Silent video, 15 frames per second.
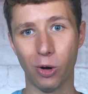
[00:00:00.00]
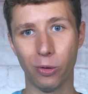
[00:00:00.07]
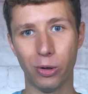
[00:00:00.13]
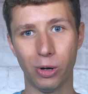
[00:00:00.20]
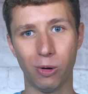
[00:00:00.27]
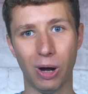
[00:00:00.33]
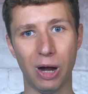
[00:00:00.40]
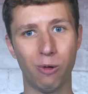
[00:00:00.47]

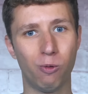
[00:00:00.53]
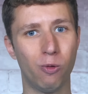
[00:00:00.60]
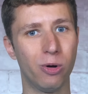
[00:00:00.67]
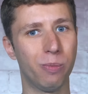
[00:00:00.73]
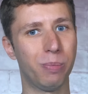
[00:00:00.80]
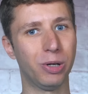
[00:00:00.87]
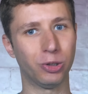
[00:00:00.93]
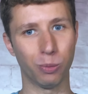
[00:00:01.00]
although I
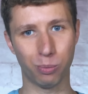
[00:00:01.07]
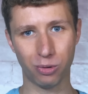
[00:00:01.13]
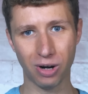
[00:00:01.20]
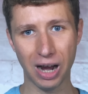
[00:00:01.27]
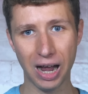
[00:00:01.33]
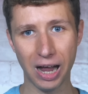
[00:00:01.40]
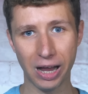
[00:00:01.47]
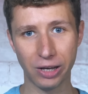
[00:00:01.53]
wouldn't be
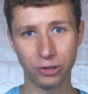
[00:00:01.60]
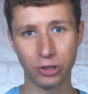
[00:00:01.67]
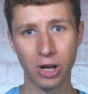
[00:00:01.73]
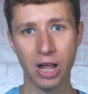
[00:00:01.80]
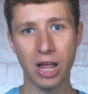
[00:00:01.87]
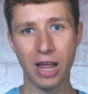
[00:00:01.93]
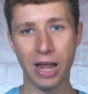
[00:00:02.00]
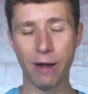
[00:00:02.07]
surprised
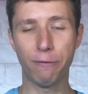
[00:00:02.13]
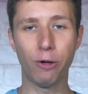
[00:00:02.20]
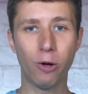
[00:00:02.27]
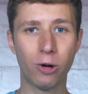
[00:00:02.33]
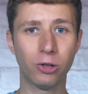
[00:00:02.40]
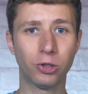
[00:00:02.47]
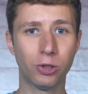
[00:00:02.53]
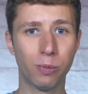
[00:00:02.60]
if
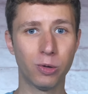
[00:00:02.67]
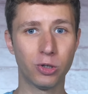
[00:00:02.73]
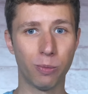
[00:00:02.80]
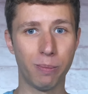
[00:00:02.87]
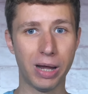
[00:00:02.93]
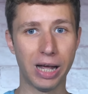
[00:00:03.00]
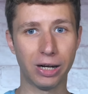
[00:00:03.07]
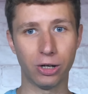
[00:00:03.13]
low consumer
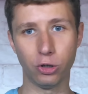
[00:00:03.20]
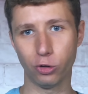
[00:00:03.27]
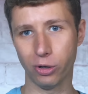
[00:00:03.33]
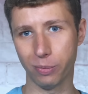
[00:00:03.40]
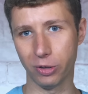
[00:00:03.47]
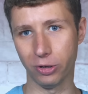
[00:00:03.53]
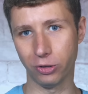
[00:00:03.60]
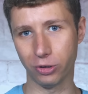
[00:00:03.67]
demand
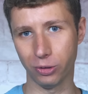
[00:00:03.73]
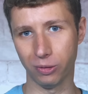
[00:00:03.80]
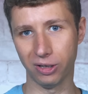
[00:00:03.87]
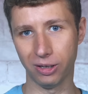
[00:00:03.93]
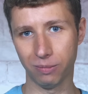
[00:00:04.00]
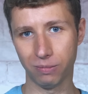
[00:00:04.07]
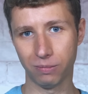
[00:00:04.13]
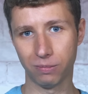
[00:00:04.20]
contributed to
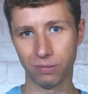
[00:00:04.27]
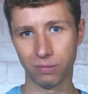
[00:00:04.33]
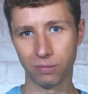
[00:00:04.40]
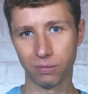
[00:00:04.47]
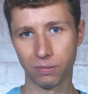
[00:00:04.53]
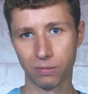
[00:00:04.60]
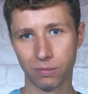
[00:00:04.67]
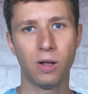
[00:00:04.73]
it.
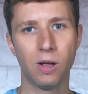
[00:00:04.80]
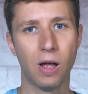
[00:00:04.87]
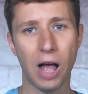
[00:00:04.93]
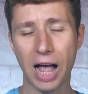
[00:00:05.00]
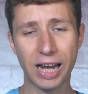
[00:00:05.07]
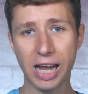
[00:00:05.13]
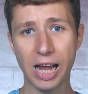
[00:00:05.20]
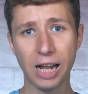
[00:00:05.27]

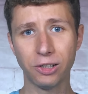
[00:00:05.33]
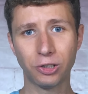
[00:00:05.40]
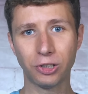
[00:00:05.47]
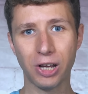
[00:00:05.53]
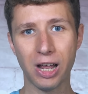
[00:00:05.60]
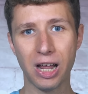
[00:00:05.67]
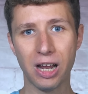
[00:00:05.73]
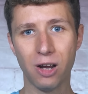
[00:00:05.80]
I can't
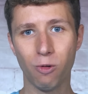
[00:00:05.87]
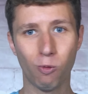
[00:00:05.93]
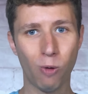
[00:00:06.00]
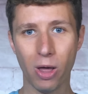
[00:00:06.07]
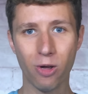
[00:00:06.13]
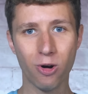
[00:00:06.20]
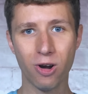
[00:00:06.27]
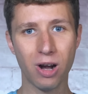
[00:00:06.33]
say
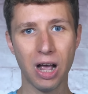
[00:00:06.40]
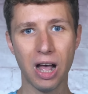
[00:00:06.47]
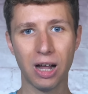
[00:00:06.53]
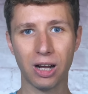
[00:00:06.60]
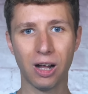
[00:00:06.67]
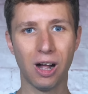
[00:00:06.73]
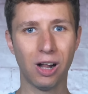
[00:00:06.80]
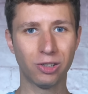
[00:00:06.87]
whether or
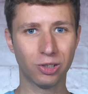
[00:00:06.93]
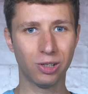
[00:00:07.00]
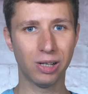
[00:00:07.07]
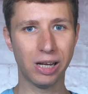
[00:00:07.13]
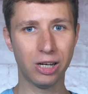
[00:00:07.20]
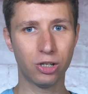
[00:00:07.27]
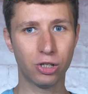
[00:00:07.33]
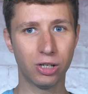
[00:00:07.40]
not
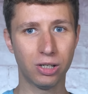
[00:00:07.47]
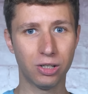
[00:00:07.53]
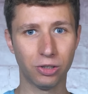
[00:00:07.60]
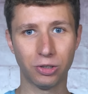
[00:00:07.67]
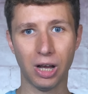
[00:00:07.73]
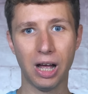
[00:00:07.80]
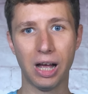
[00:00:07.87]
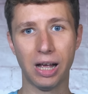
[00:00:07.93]
Constellation
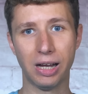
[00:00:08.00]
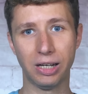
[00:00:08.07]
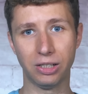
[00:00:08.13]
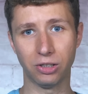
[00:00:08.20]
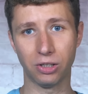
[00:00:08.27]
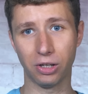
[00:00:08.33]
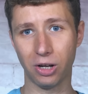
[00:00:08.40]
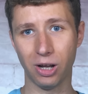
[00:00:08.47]

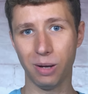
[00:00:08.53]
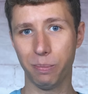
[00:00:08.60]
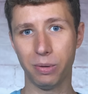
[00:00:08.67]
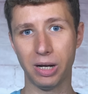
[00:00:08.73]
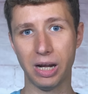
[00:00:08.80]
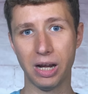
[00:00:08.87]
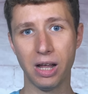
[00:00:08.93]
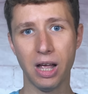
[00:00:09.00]
Designs, the
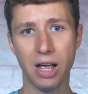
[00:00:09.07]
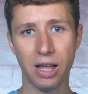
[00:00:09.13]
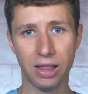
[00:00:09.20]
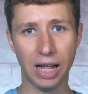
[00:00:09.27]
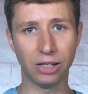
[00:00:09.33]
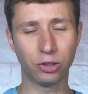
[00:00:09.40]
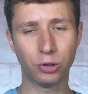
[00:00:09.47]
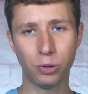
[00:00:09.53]
company
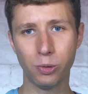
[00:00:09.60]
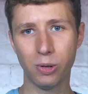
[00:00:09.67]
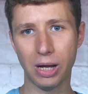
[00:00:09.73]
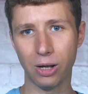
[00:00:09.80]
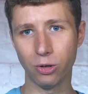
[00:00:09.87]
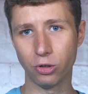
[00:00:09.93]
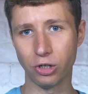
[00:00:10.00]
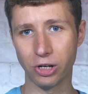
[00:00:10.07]
that sued
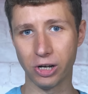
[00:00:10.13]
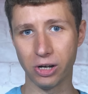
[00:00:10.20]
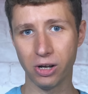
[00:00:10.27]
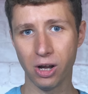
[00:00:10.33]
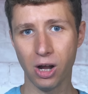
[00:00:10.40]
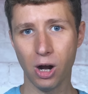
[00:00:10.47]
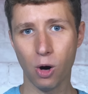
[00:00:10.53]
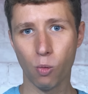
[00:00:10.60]

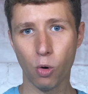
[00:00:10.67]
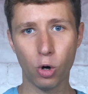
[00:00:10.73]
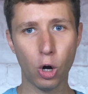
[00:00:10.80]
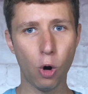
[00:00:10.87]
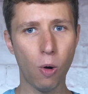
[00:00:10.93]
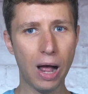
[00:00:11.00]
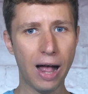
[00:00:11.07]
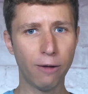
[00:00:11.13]
LG, will
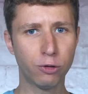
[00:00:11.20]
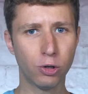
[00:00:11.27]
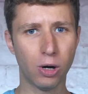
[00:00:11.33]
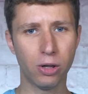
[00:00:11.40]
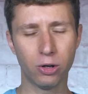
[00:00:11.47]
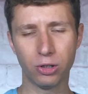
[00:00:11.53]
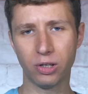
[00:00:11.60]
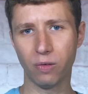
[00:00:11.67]
go
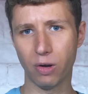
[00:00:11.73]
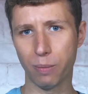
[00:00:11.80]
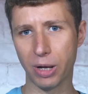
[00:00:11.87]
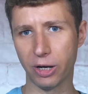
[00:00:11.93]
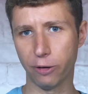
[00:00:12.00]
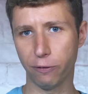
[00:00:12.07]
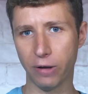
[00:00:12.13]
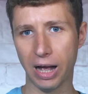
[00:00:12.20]
after other TV
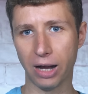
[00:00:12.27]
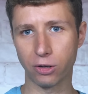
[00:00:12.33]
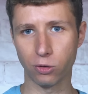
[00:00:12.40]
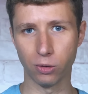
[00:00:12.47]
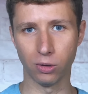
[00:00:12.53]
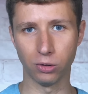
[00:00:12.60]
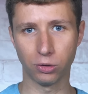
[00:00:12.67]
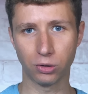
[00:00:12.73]

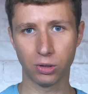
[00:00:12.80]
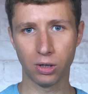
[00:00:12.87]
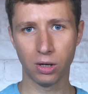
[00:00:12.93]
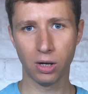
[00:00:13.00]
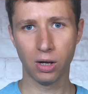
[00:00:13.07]
manufacturers.